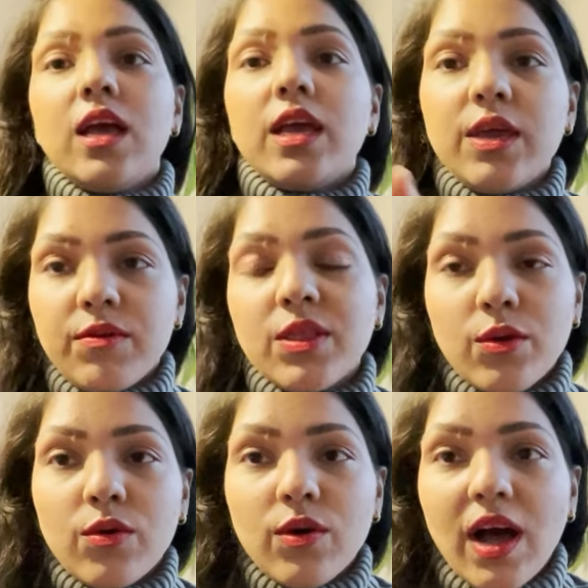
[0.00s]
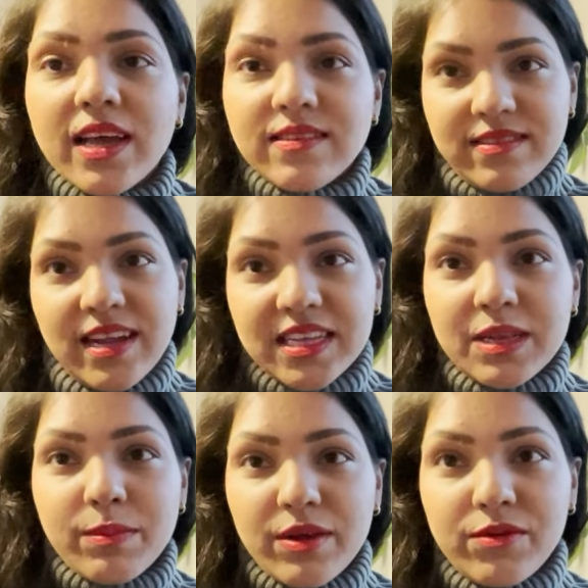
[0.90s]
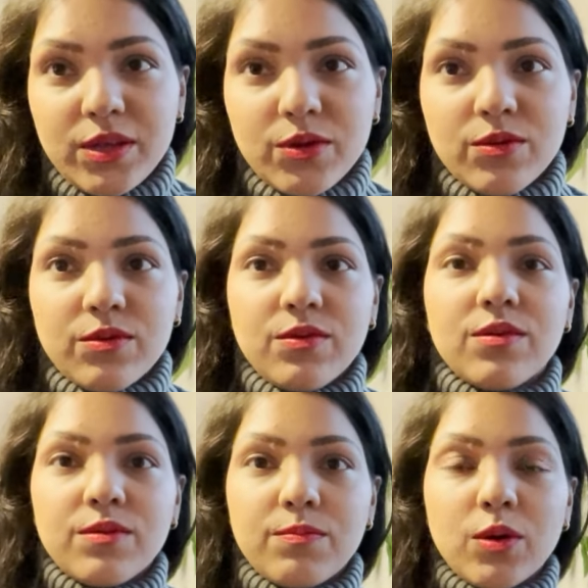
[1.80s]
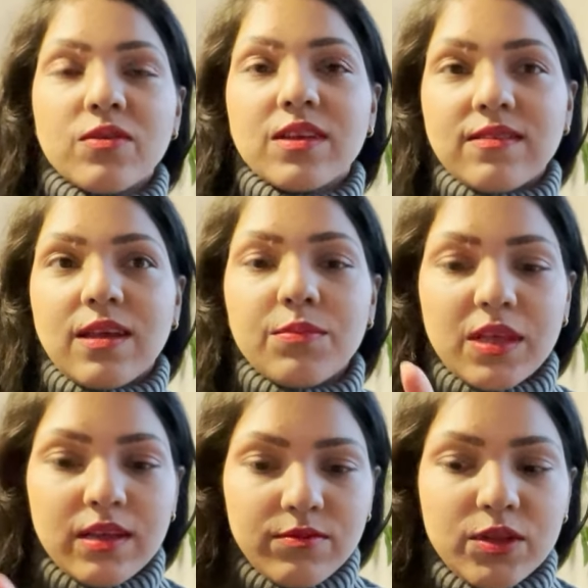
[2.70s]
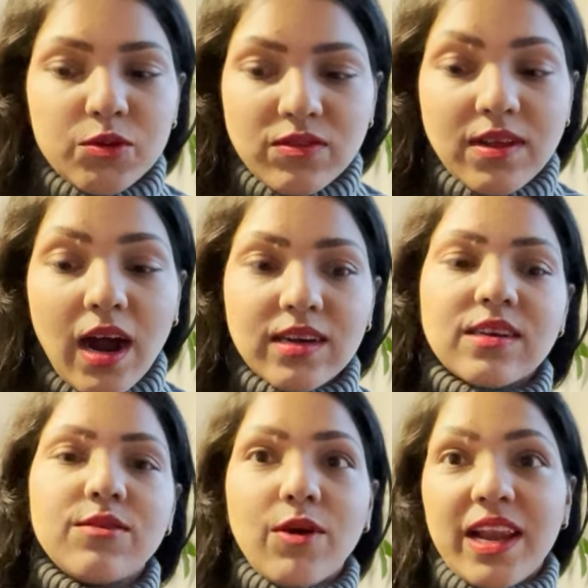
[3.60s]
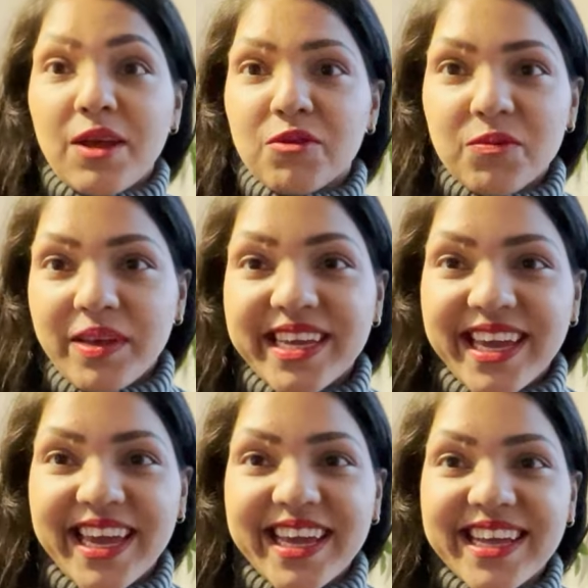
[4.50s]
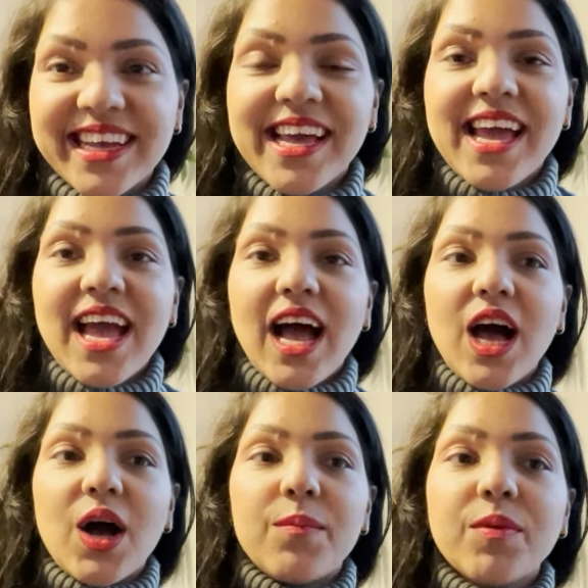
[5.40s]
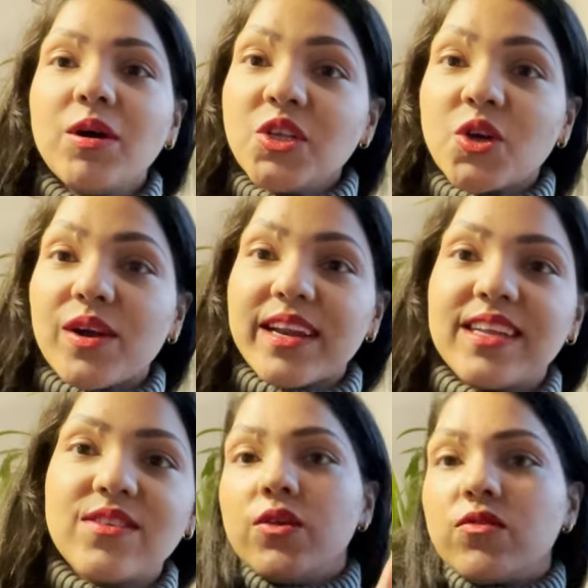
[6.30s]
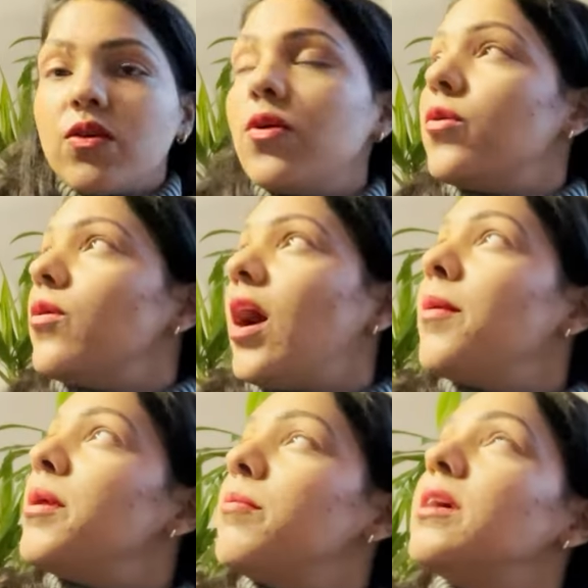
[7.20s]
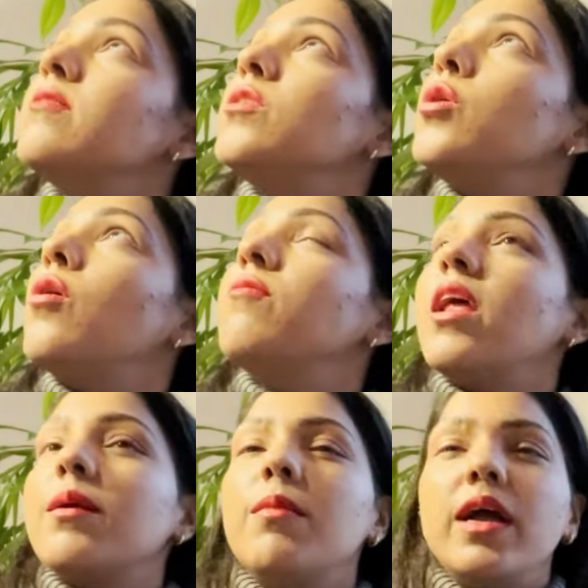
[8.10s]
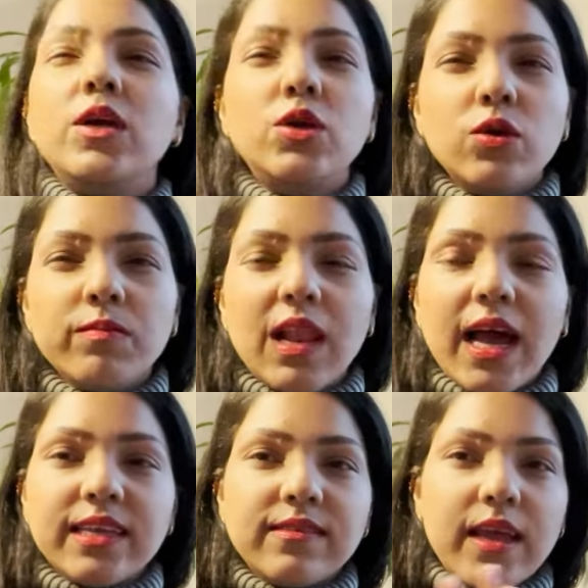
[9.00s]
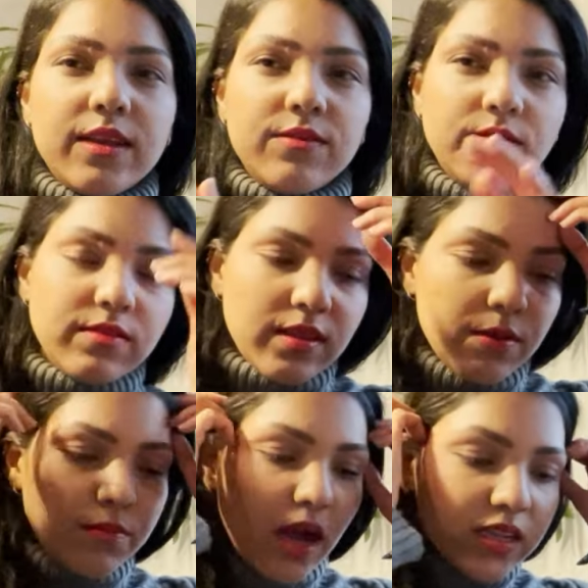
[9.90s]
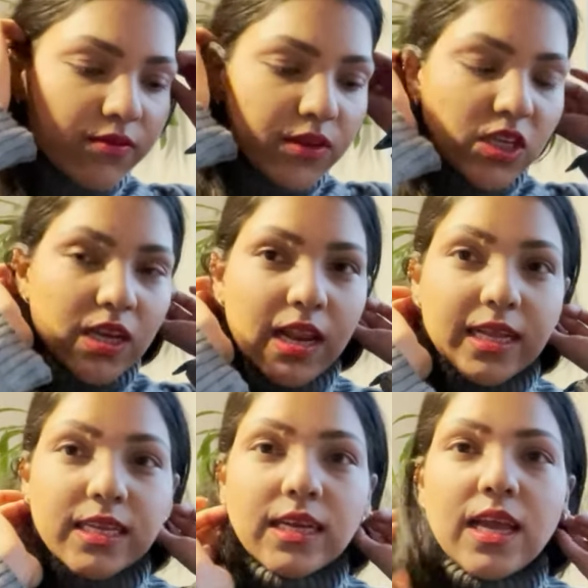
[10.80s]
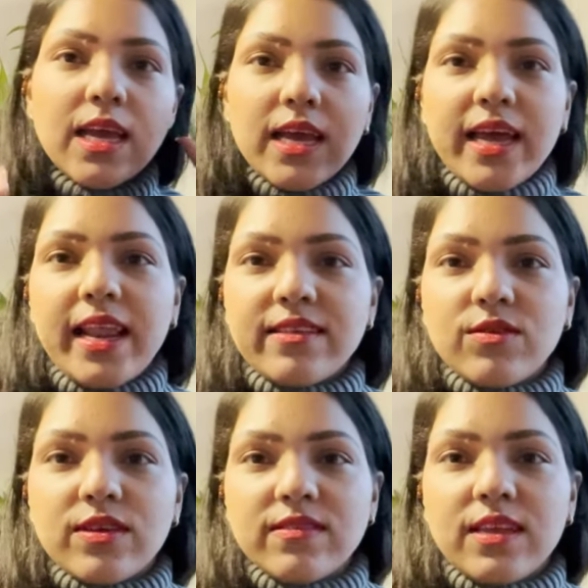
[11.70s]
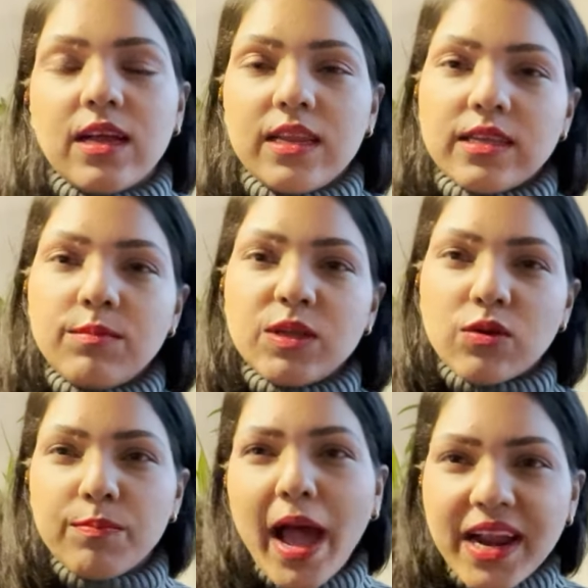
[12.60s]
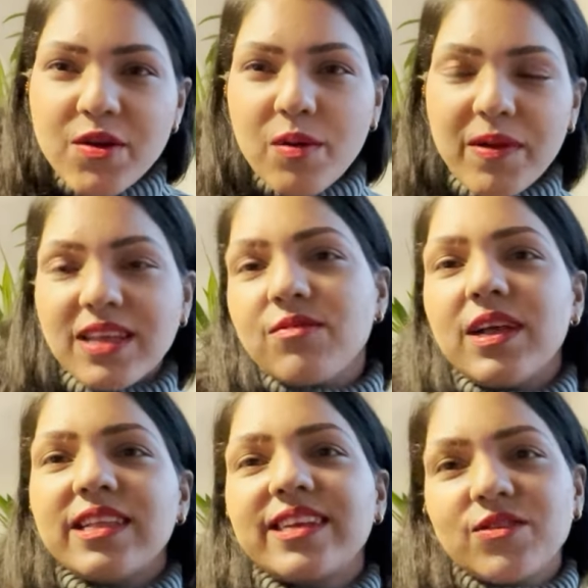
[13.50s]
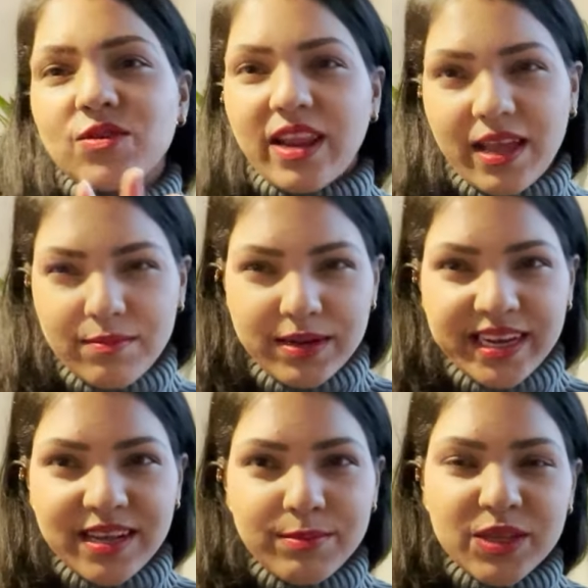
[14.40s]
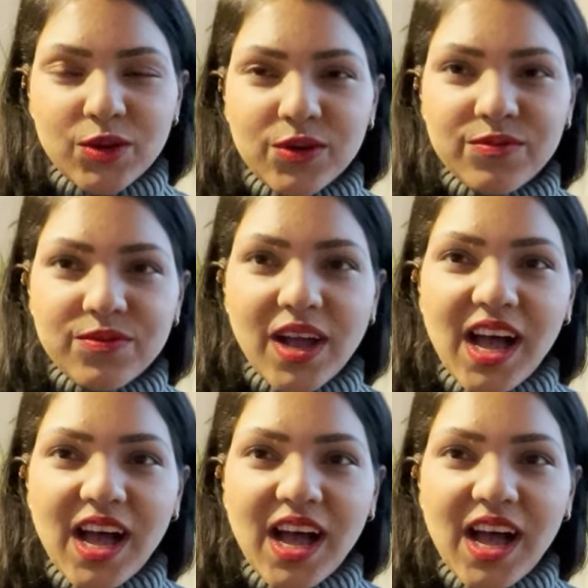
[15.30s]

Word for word: even though I started my video posting something which was dark while I was making hot chocolates. So I'm in mercy of like my room lights and some artificial lighting. And as you can see, a little bit of backdrop as well, just to like bring a bit of